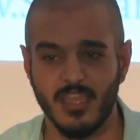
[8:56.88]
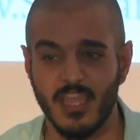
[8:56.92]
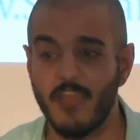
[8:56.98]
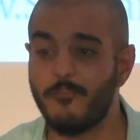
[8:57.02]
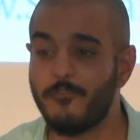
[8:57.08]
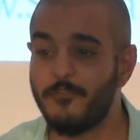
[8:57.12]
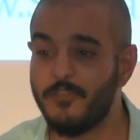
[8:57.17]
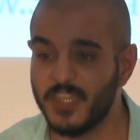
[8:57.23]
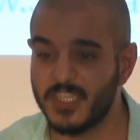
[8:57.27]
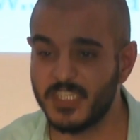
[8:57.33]

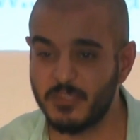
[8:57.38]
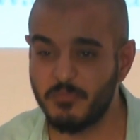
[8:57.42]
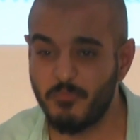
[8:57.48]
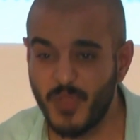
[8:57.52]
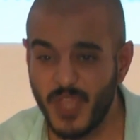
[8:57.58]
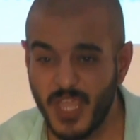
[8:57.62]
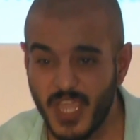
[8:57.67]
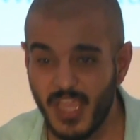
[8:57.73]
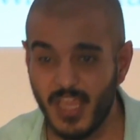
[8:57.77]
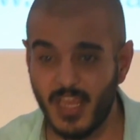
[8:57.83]
If
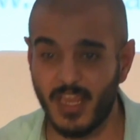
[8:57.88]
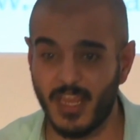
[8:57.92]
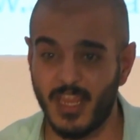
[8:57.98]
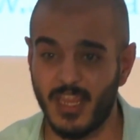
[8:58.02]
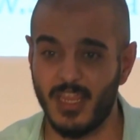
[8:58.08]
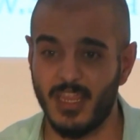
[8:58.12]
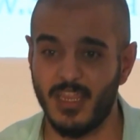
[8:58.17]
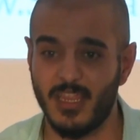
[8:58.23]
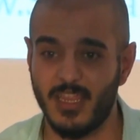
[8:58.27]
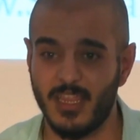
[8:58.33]
despair
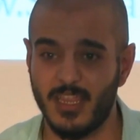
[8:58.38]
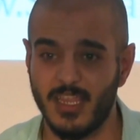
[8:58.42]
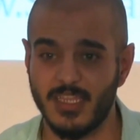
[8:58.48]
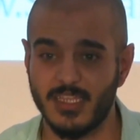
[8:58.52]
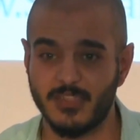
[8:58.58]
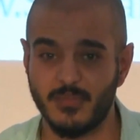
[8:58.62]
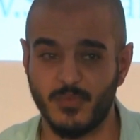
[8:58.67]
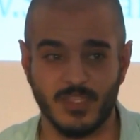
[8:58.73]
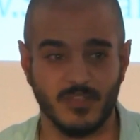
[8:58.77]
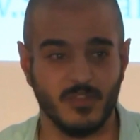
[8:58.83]

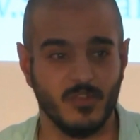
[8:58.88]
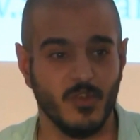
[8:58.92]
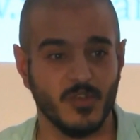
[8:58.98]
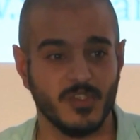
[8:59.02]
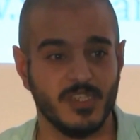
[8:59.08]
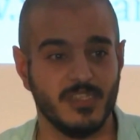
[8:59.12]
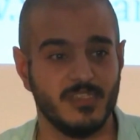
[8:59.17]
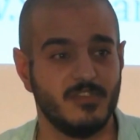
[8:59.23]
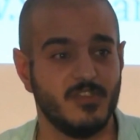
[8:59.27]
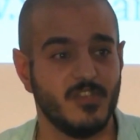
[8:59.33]
is what
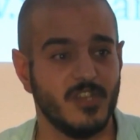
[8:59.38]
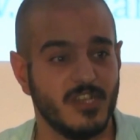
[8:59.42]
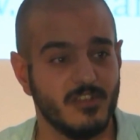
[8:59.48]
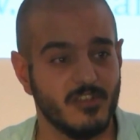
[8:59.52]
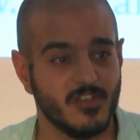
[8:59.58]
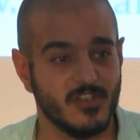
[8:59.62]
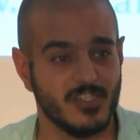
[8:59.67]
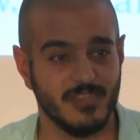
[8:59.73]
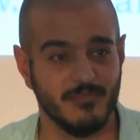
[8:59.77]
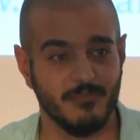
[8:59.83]
causes
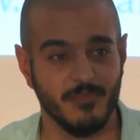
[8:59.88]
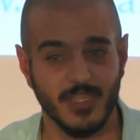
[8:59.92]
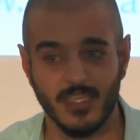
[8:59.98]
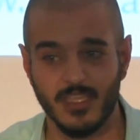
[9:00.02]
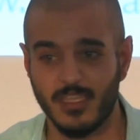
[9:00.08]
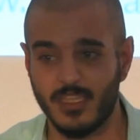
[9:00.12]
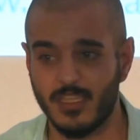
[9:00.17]
terrorism,